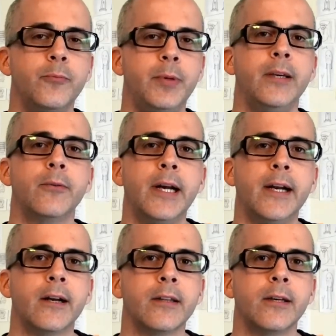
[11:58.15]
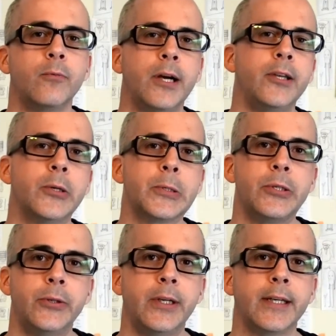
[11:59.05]
be aware that what you're
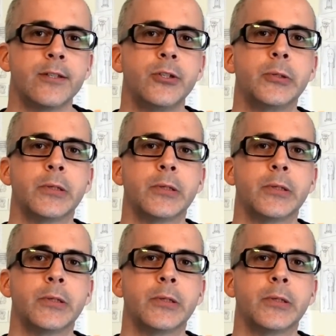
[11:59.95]
doing is you